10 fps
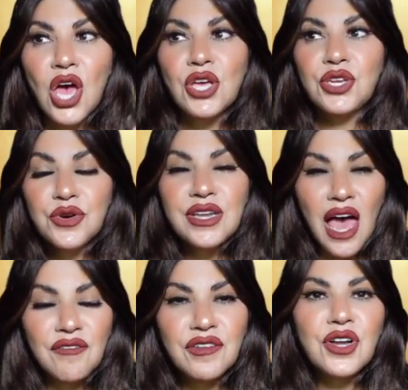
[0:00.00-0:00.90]
you
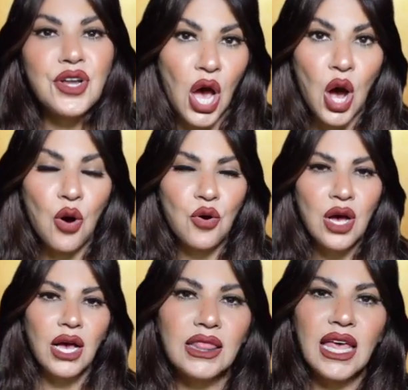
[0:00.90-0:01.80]
never know
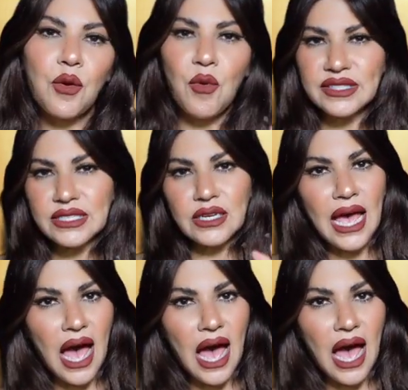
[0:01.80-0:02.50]
like what's gonna